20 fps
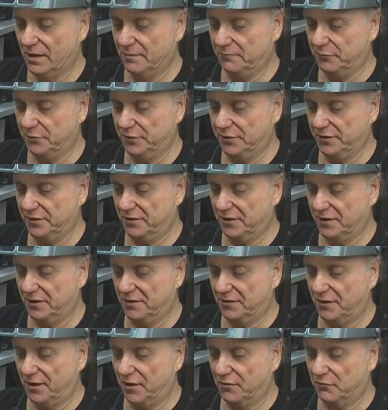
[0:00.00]
Putting
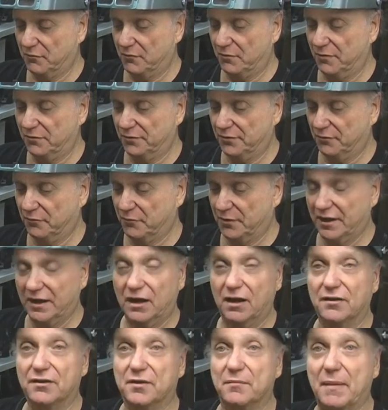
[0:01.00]
the ring
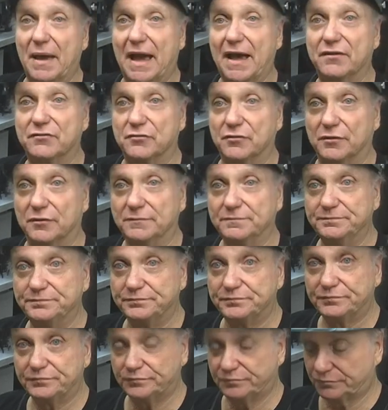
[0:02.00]
on the mandrel,
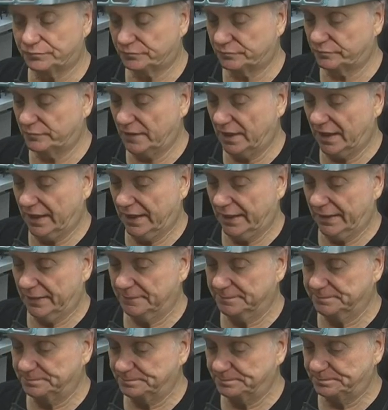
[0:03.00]

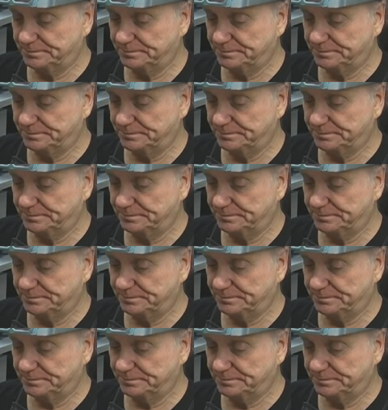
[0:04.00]
and